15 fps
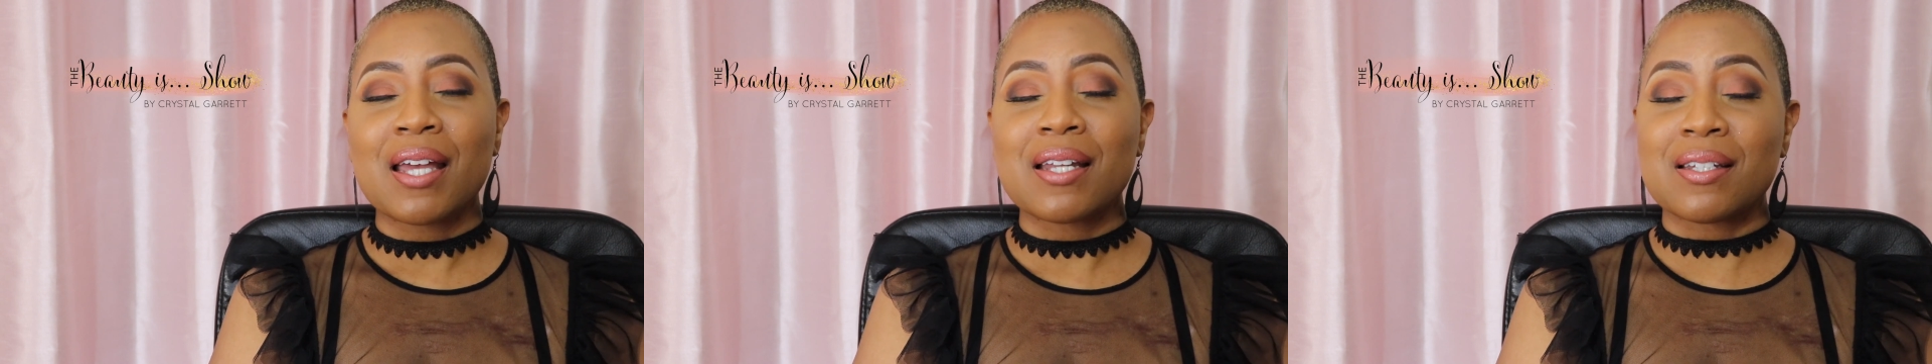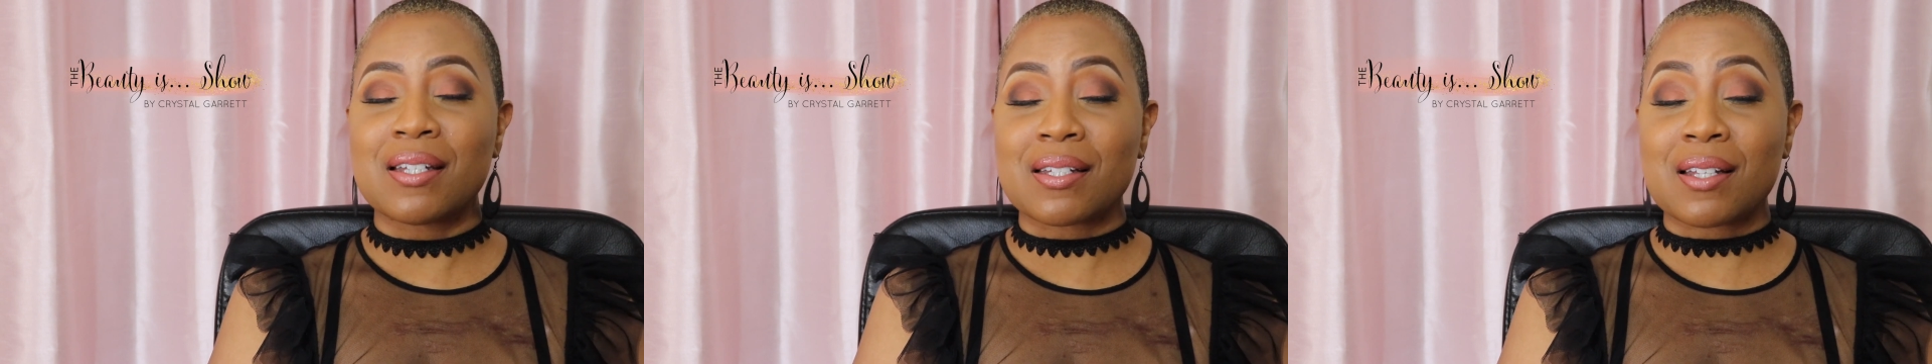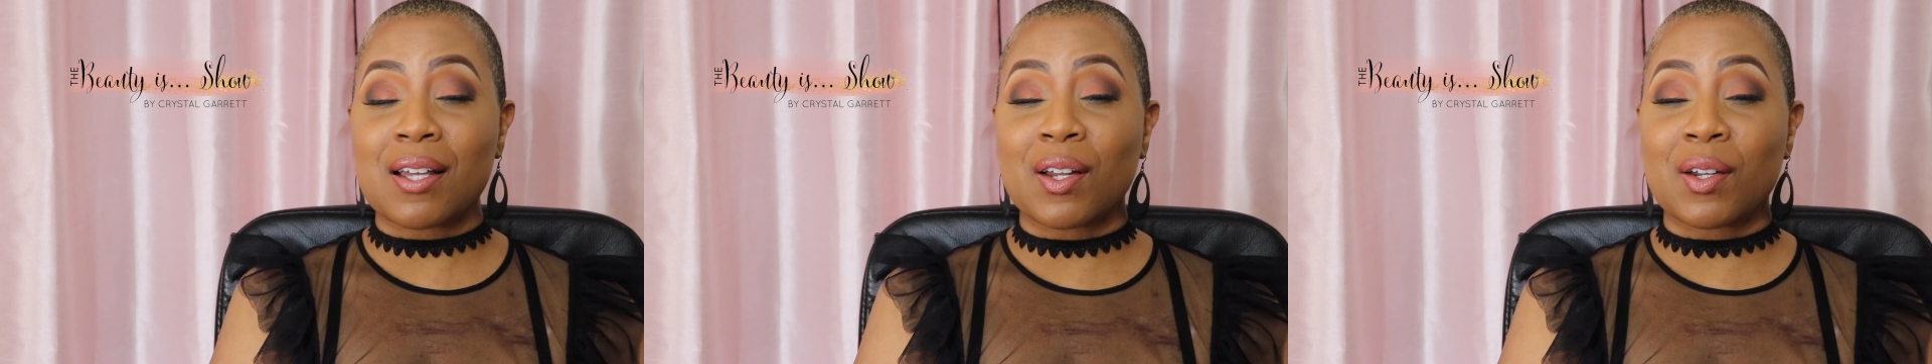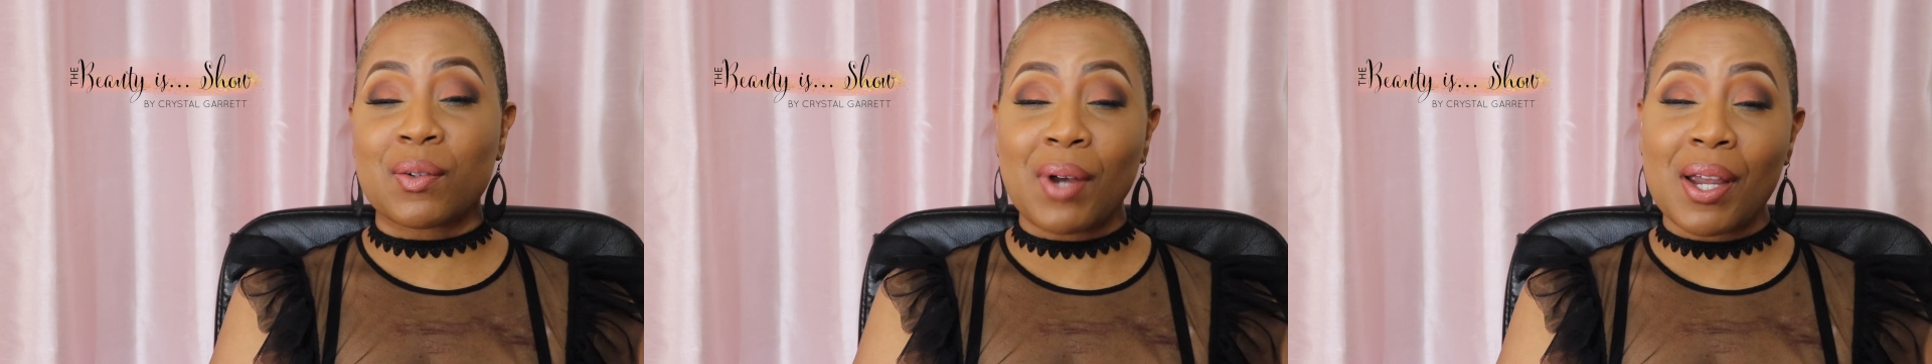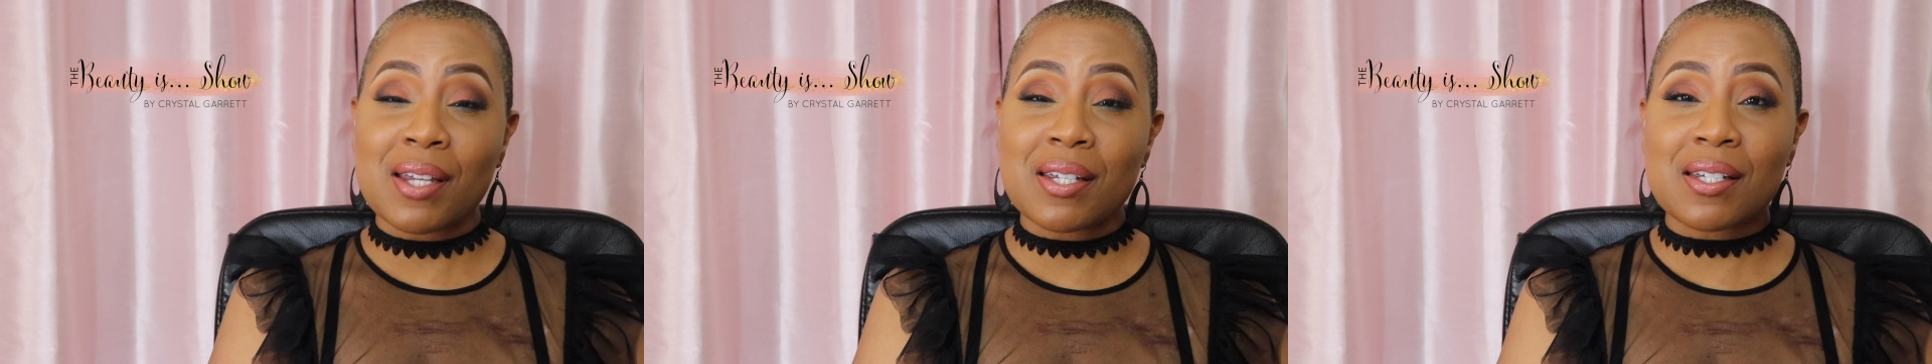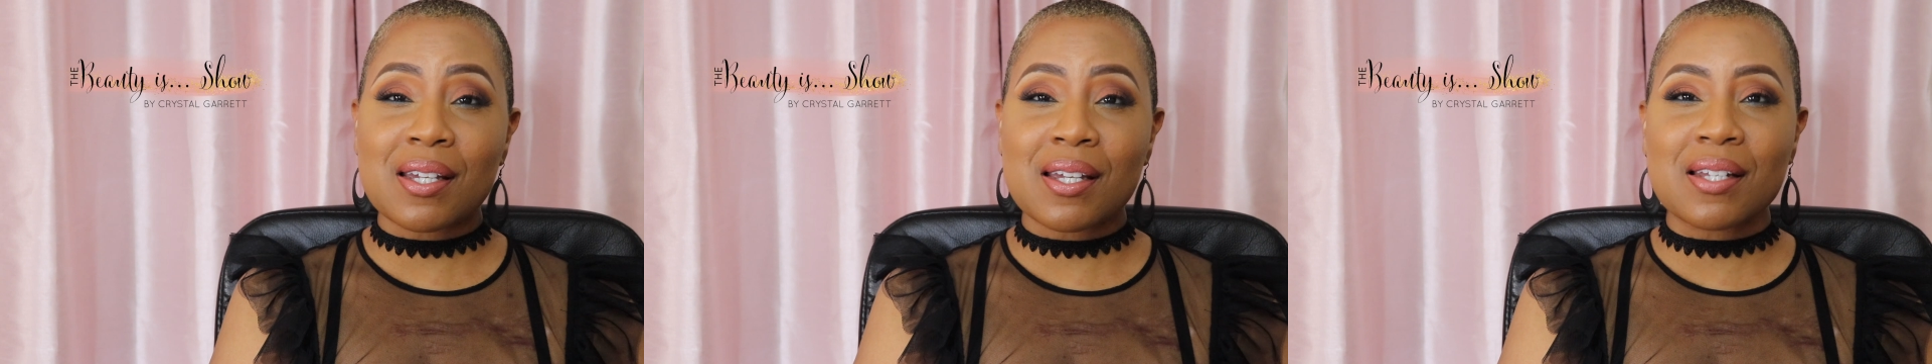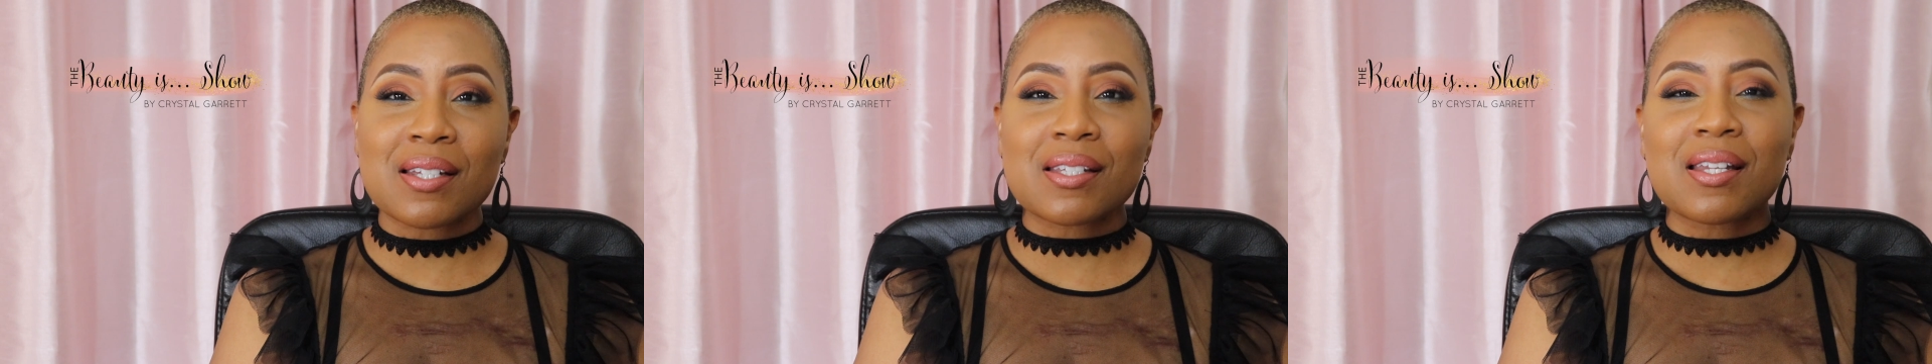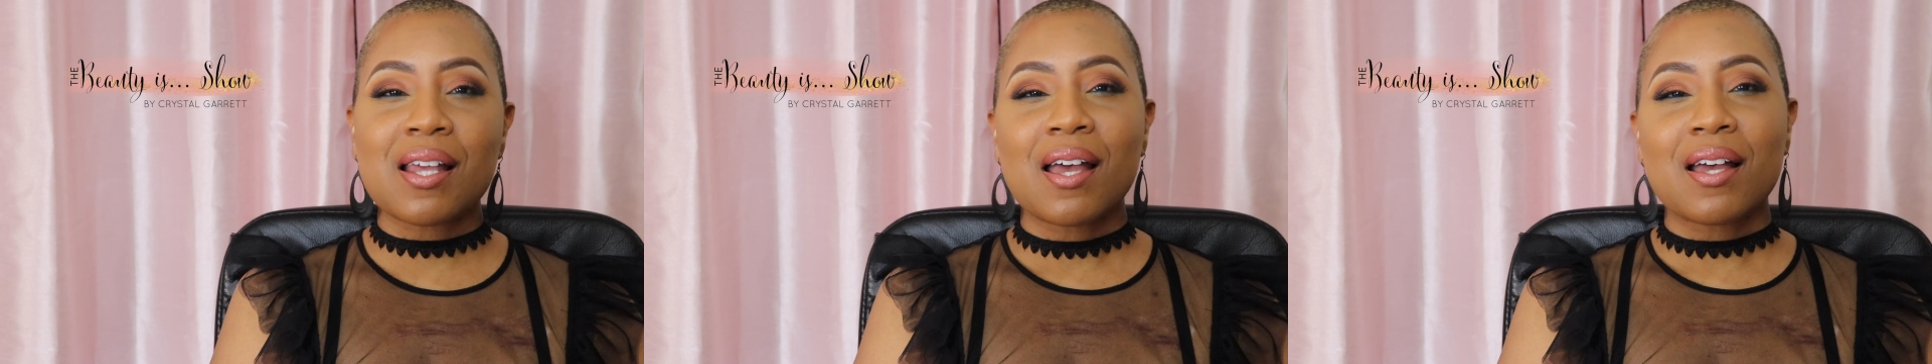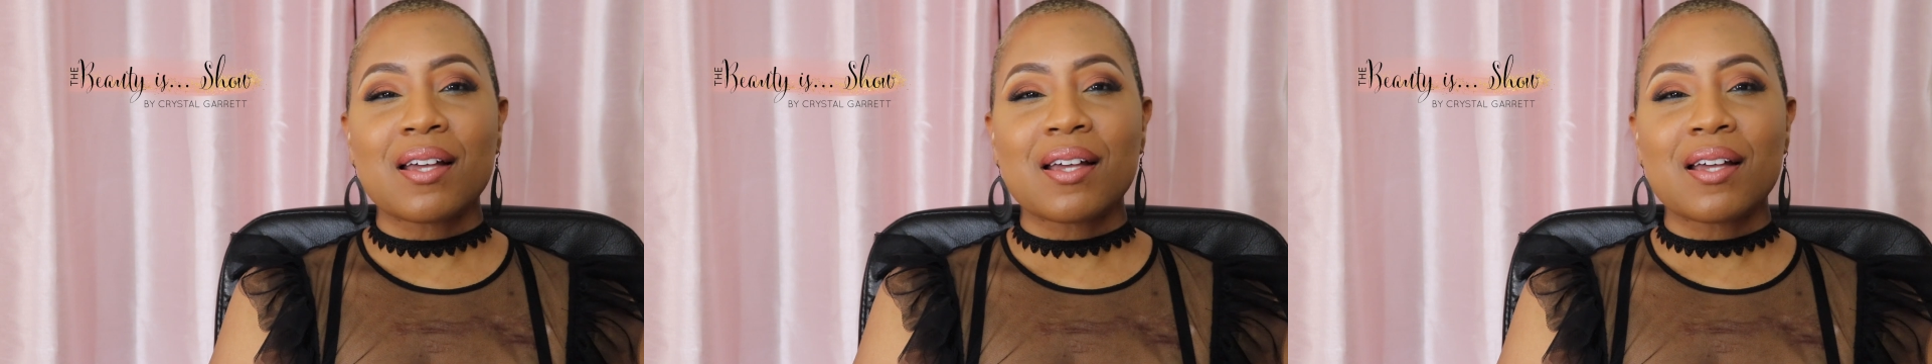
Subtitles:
discolorations,